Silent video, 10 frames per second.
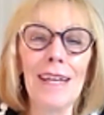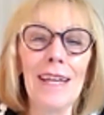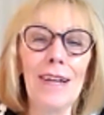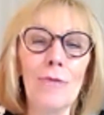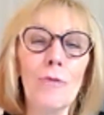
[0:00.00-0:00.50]

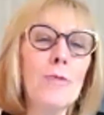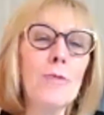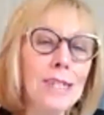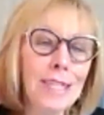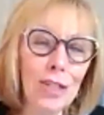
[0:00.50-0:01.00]
We
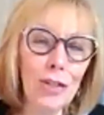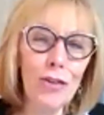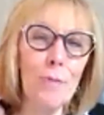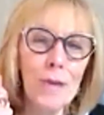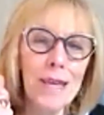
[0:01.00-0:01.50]
want to
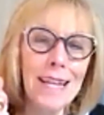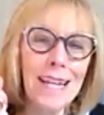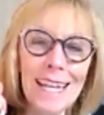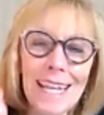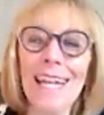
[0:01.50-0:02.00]
jump in
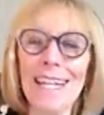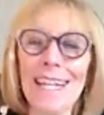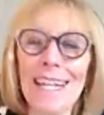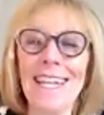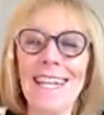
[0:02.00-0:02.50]
and get
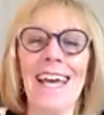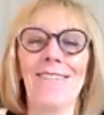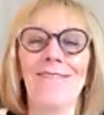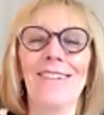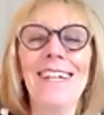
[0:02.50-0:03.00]
it
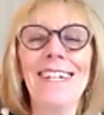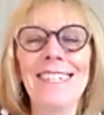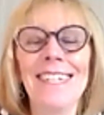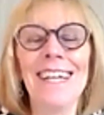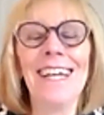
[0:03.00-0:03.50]
done, right?
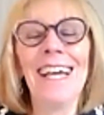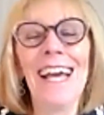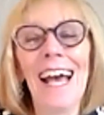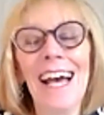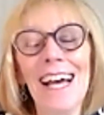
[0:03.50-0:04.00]

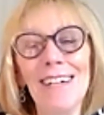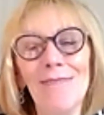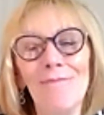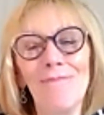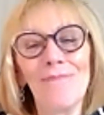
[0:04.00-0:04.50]

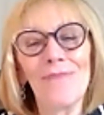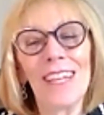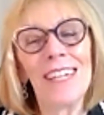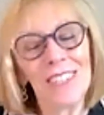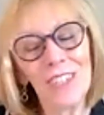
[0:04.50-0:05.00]

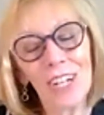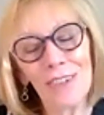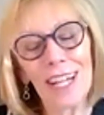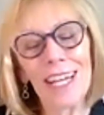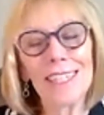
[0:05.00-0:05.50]
That's
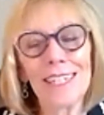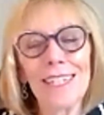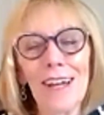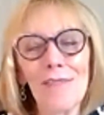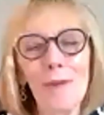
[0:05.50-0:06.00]
generalizing.
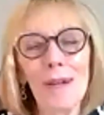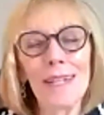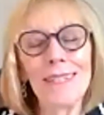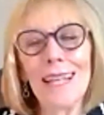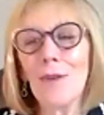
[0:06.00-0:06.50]
Not everybody
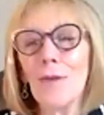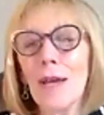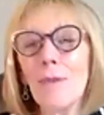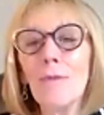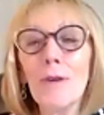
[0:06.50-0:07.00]
is that way,
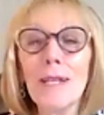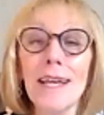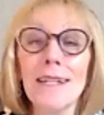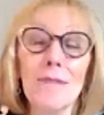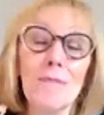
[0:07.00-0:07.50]
but we
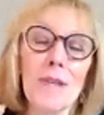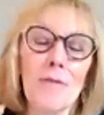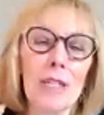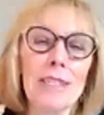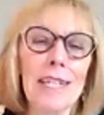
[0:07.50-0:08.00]
tend to be
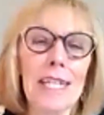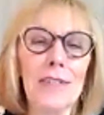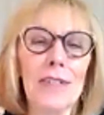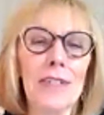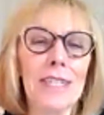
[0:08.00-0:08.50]
risk
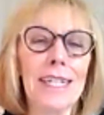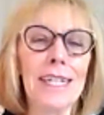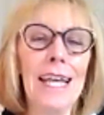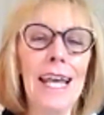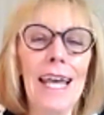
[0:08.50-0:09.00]
takers
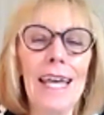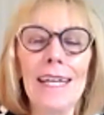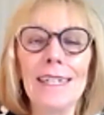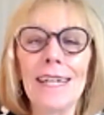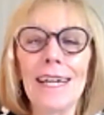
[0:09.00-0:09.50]

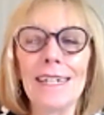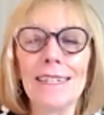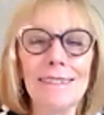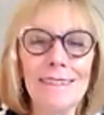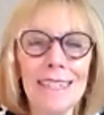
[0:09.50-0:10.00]
and
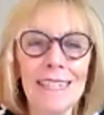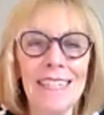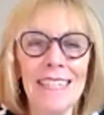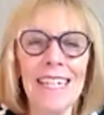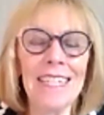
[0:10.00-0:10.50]

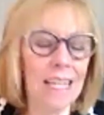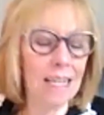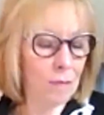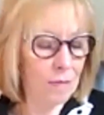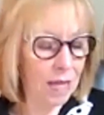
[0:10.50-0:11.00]
get it
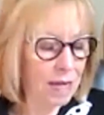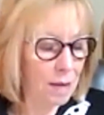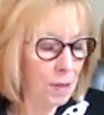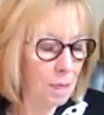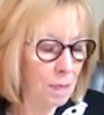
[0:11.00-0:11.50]
done kind of
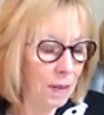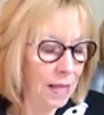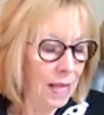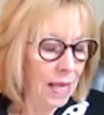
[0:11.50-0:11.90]
people.